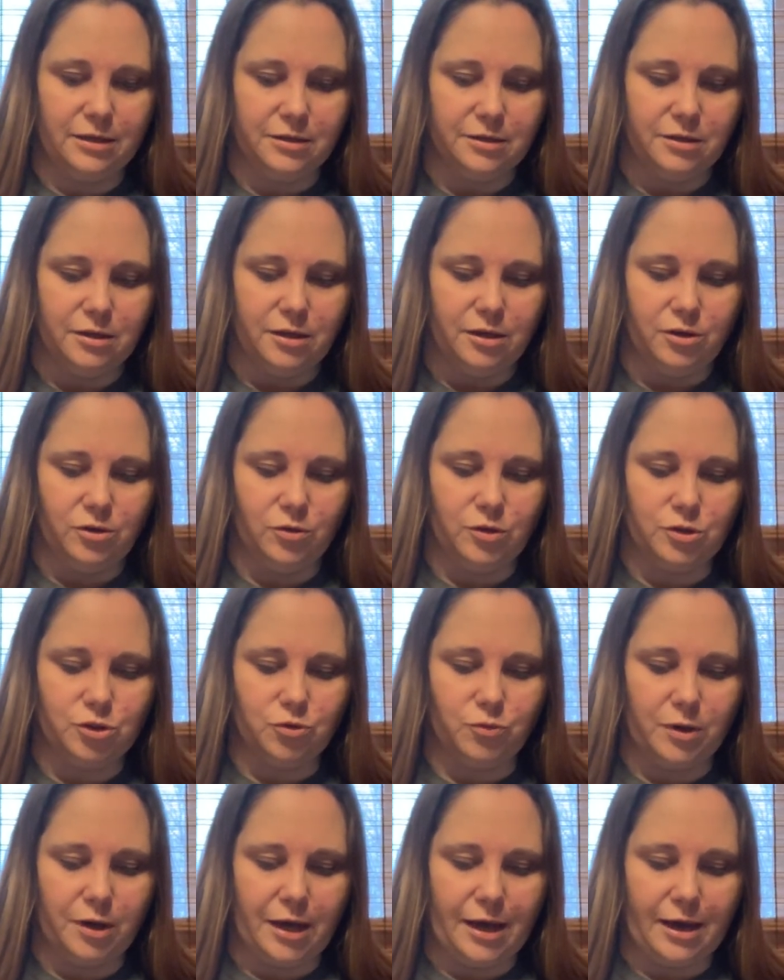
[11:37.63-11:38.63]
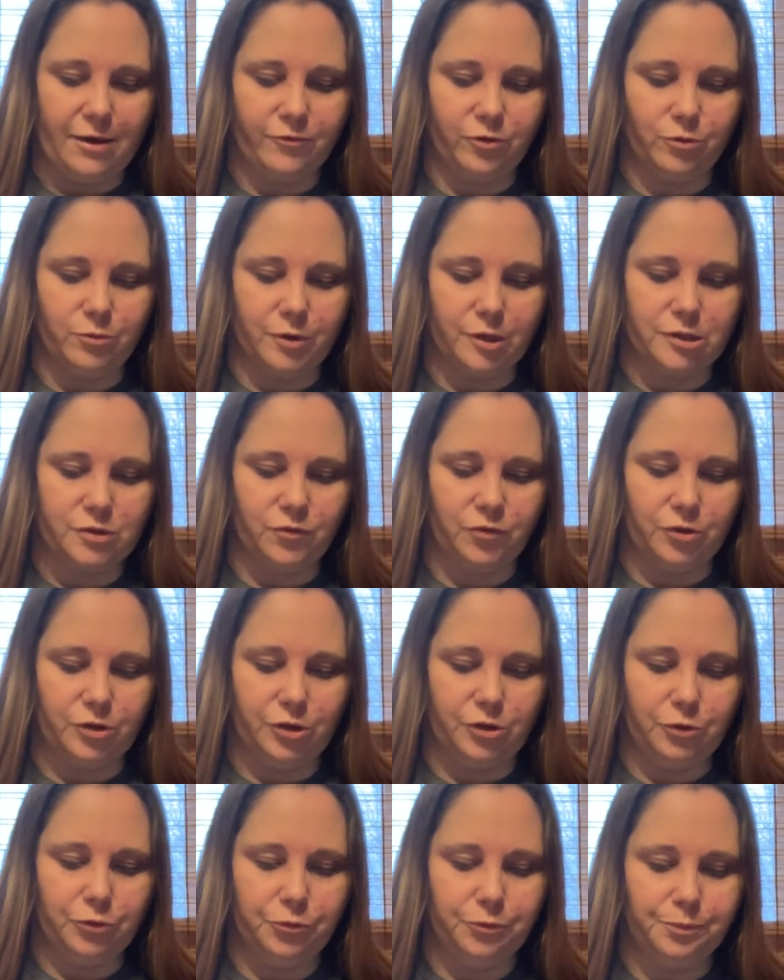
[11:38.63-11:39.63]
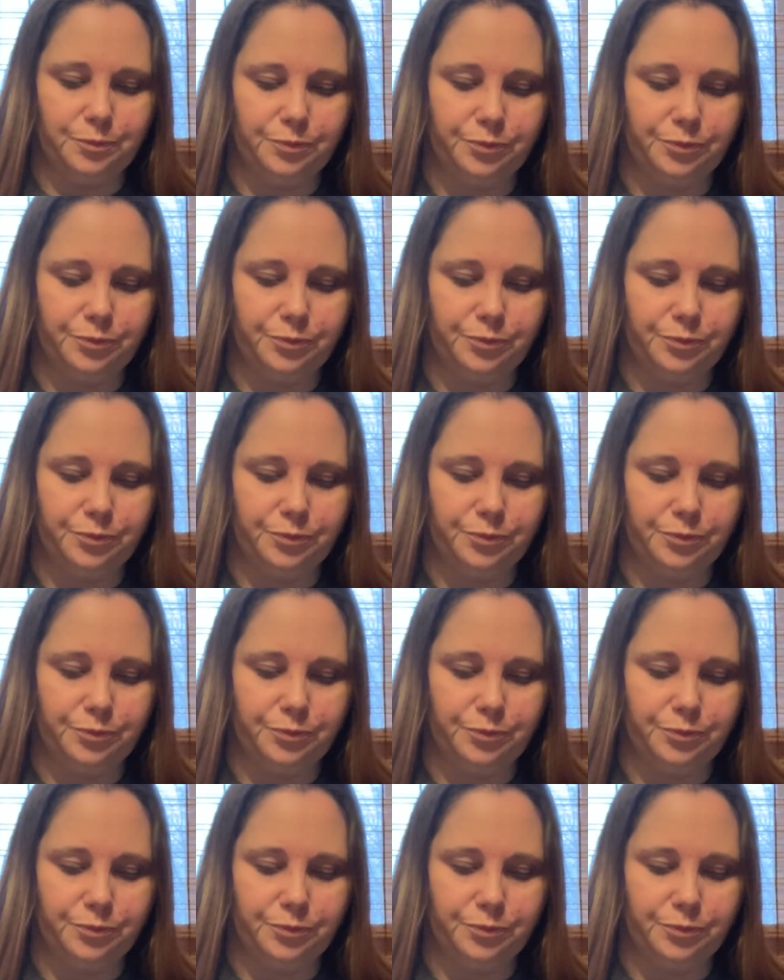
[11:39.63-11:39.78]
You can do whatever works for you.